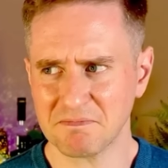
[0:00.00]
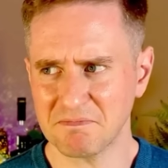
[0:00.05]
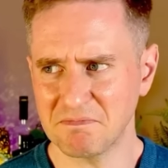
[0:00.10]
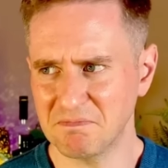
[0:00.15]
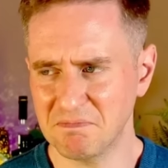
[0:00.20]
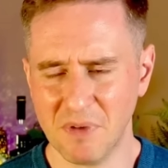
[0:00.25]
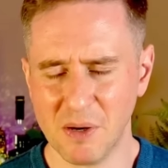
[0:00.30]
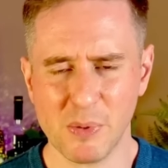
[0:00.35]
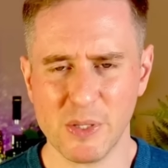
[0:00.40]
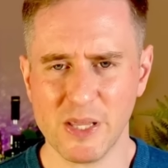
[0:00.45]

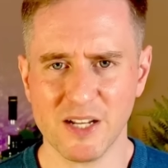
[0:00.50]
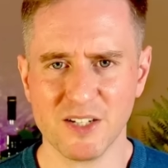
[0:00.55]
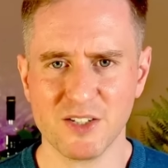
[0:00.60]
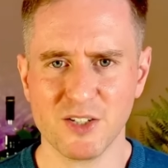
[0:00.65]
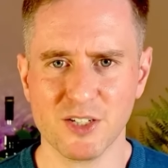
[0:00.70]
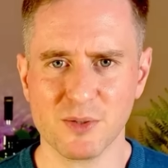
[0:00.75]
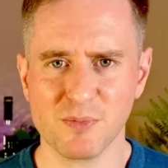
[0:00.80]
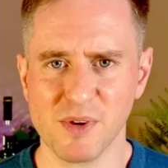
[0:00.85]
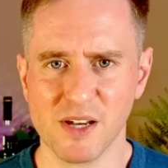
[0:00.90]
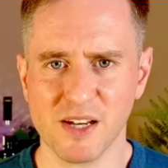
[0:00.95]
Maybe that's
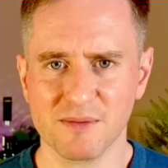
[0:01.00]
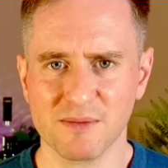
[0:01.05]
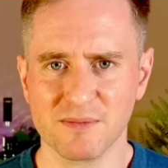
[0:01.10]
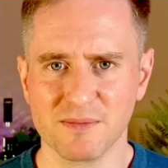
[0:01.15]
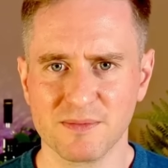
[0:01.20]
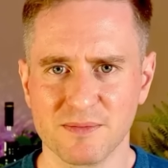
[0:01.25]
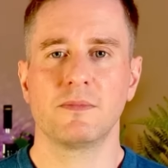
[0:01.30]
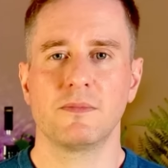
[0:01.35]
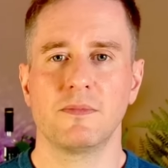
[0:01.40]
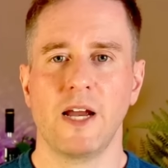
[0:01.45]
just me.
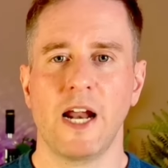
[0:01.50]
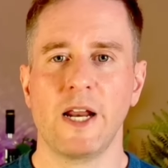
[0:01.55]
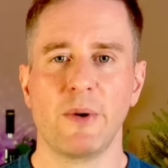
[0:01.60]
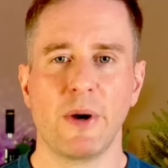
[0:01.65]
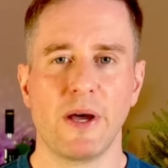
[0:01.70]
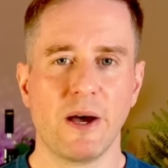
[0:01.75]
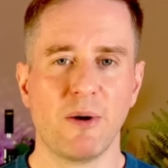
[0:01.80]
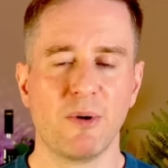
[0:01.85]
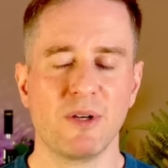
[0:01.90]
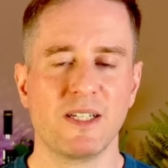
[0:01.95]

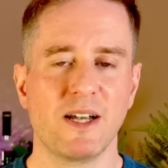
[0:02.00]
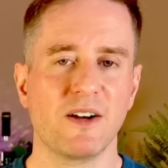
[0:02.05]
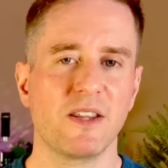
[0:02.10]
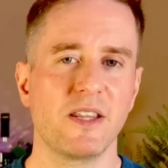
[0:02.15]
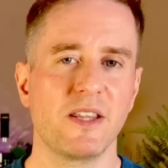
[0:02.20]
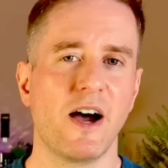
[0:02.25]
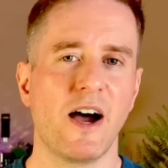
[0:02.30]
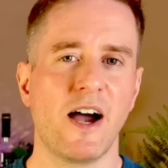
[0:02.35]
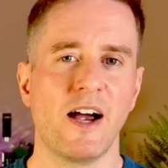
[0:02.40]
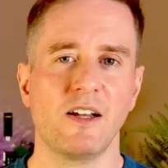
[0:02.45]
Anyway, that one's out of
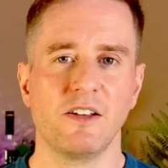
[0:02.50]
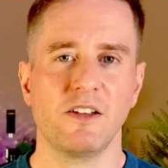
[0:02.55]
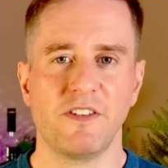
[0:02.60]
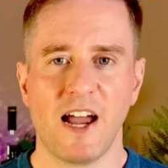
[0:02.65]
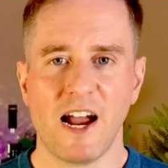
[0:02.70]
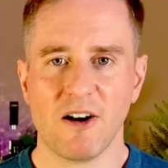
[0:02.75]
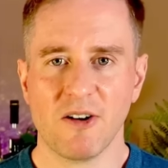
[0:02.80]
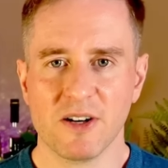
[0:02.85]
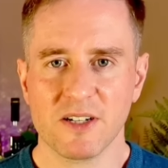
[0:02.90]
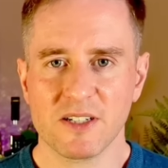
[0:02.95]
the Isle of
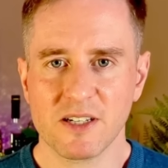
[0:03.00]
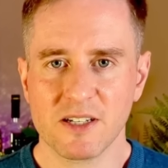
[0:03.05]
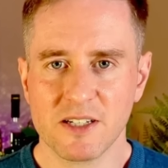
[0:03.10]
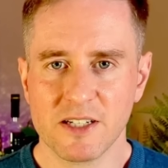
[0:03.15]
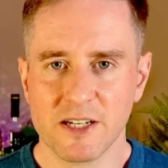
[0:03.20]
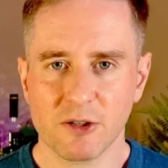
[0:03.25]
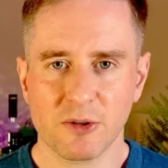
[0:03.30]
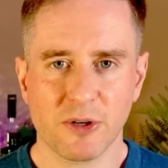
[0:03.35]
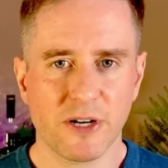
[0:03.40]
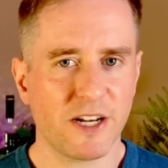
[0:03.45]
Harris
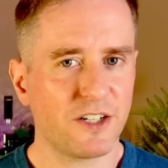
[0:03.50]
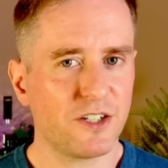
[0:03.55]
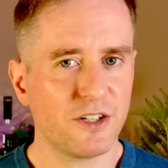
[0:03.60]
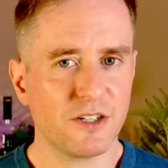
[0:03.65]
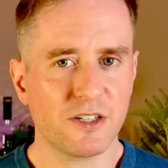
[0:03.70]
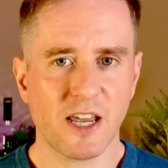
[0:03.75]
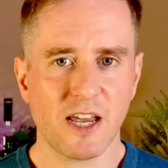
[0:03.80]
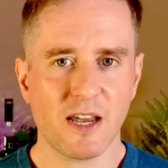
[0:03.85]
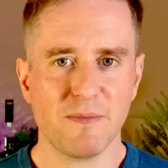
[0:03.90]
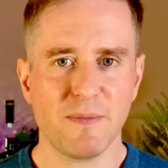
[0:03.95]
distillery. It
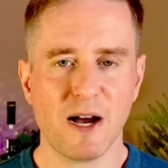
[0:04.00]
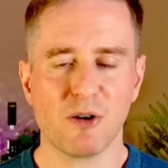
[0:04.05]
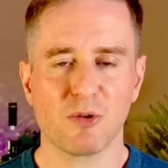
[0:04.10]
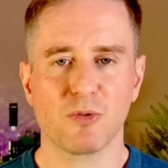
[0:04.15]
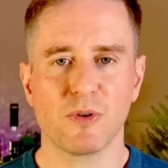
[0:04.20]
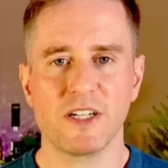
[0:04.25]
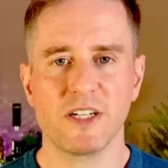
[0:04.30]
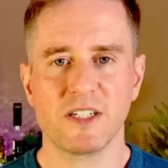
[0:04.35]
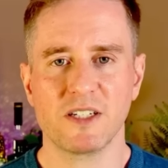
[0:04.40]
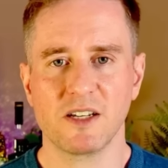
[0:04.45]
just came out
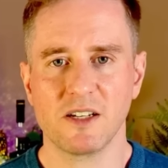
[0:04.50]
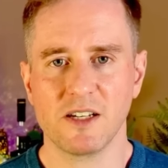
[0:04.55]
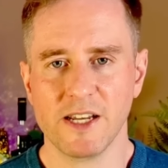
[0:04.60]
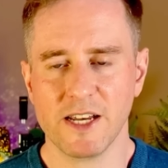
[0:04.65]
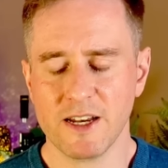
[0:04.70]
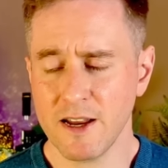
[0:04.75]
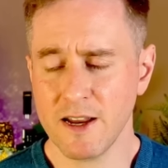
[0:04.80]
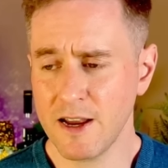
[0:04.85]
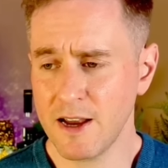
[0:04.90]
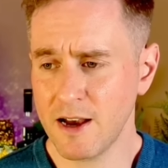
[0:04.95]

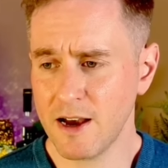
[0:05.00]
recently.